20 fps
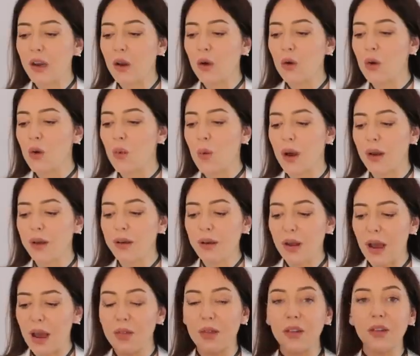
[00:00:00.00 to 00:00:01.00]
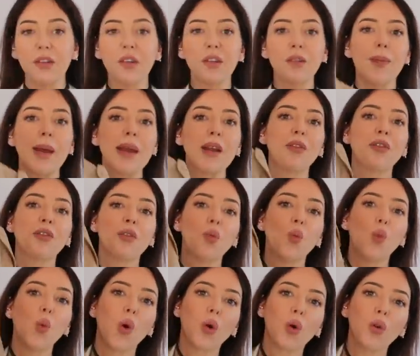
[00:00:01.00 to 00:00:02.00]
longer one, and this is made
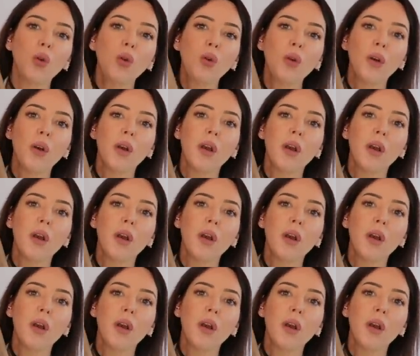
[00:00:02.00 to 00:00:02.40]
from wool.